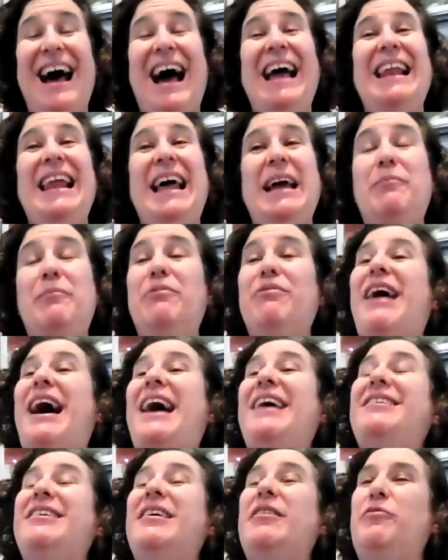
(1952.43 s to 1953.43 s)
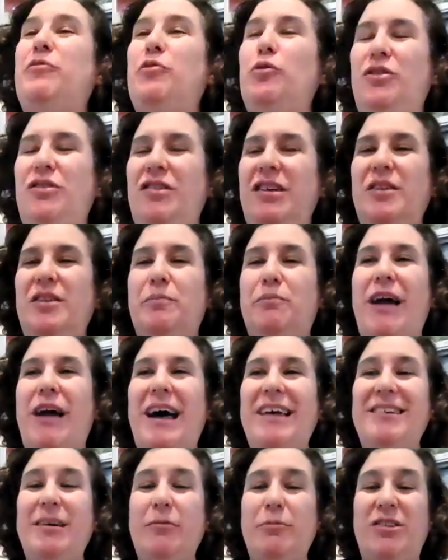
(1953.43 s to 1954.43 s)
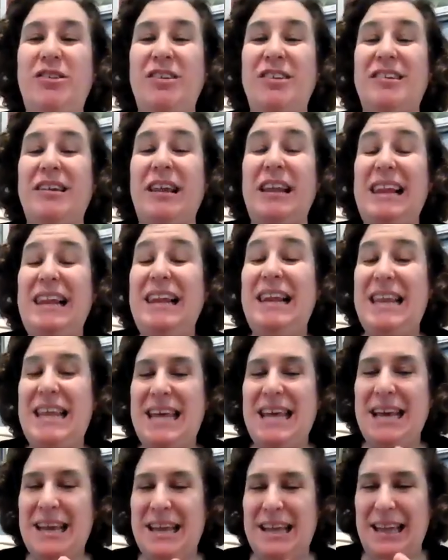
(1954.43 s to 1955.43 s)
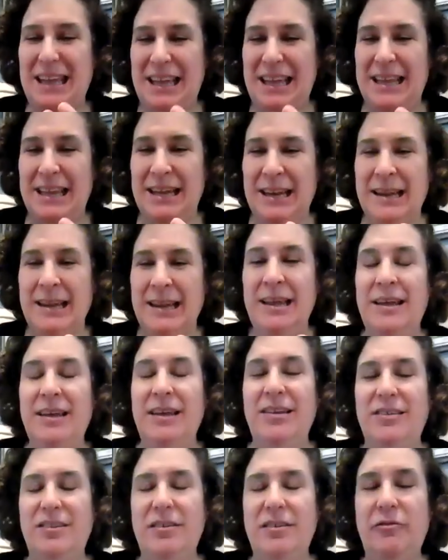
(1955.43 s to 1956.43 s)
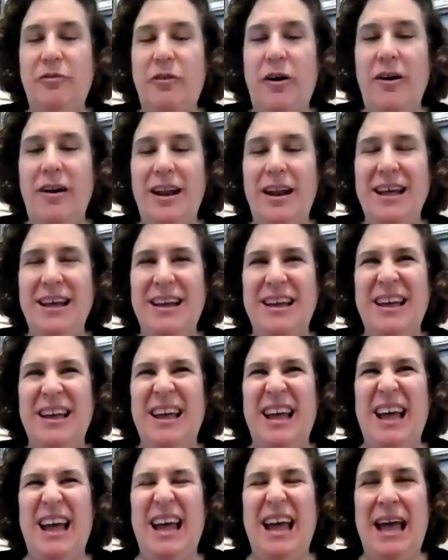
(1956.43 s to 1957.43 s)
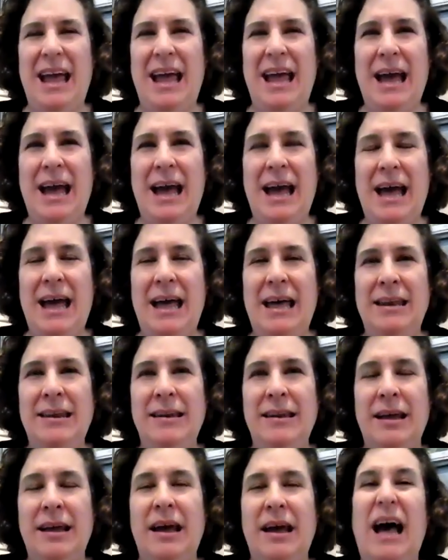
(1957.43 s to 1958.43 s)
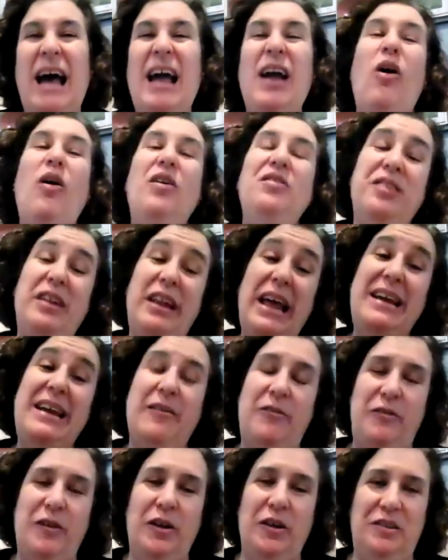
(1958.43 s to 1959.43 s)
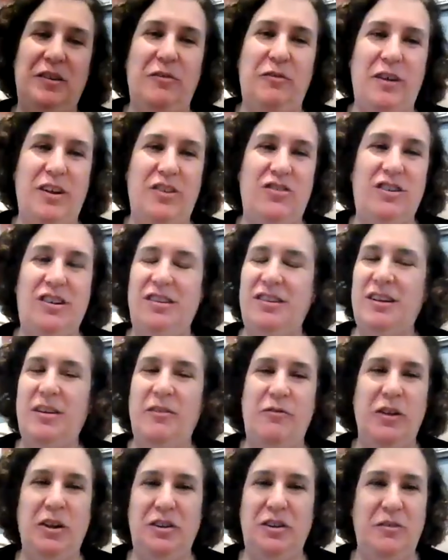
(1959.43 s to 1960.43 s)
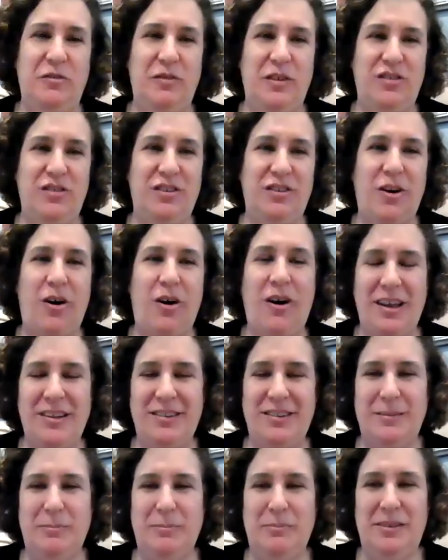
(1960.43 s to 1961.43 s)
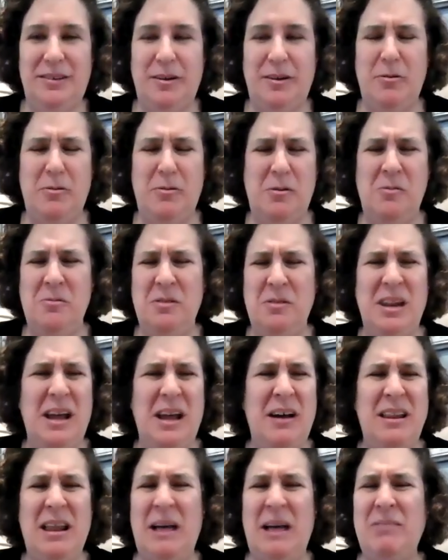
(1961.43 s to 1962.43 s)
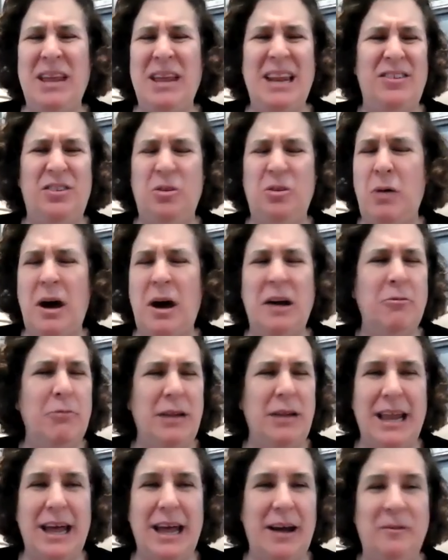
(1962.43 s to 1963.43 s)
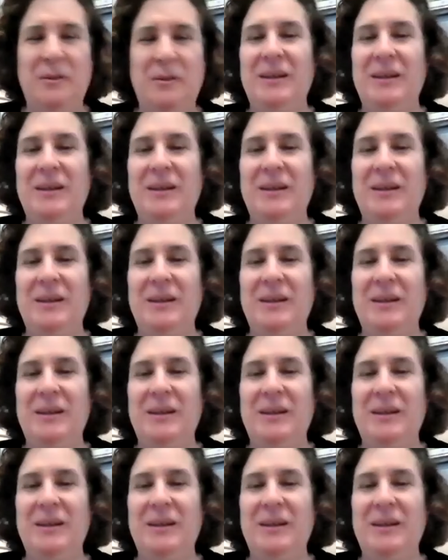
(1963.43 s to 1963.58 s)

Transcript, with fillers: I like prasa fuchis, prasa, which is leek in Sephardic, and I also like gefilte fish because gefilte fish is awesome. So, oh, yeah, I'm getting so hungry now.